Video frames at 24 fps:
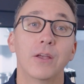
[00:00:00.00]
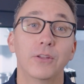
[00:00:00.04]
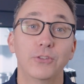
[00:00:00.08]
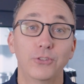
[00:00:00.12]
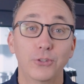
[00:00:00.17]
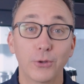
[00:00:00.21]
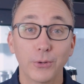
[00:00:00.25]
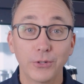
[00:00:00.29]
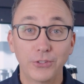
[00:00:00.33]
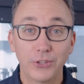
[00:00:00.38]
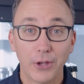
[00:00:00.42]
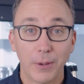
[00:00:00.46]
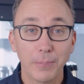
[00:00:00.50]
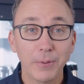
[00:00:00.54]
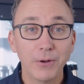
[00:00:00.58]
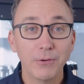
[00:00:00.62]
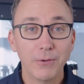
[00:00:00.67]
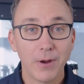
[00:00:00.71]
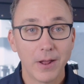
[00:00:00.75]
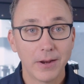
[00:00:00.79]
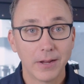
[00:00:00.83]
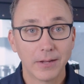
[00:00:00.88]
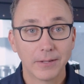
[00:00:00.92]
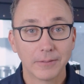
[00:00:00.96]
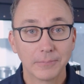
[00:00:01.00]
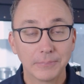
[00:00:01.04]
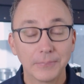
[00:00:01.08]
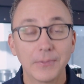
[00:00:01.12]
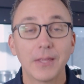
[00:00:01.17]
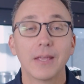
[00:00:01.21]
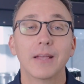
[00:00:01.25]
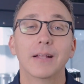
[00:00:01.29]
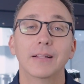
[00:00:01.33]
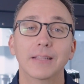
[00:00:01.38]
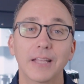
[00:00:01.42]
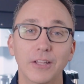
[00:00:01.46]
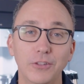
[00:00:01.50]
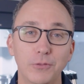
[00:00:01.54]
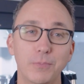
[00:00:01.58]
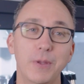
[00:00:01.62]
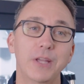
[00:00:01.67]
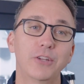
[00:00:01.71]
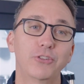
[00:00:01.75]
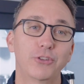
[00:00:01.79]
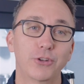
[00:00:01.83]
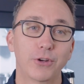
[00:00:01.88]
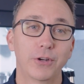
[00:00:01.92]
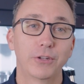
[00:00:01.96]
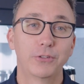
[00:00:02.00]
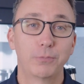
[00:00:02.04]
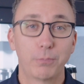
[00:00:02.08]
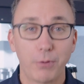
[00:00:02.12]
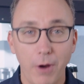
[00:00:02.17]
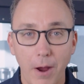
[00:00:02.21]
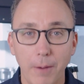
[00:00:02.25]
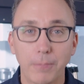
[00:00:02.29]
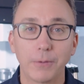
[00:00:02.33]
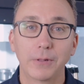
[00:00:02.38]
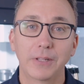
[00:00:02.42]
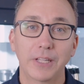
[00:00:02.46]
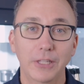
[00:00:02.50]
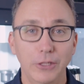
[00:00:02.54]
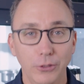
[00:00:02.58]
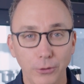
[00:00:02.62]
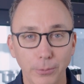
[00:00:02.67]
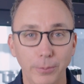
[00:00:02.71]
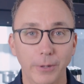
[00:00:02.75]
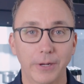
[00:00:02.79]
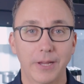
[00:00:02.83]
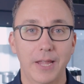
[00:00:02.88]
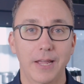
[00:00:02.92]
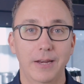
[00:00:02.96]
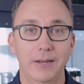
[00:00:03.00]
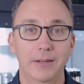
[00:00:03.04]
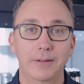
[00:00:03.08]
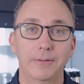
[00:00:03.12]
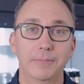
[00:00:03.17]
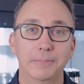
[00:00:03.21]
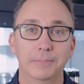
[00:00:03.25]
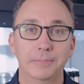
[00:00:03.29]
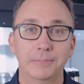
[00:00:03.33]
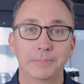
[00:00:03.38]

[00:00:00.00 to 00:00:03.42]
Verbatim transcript: So it's up and running. Let's make sure it's properly lubricated.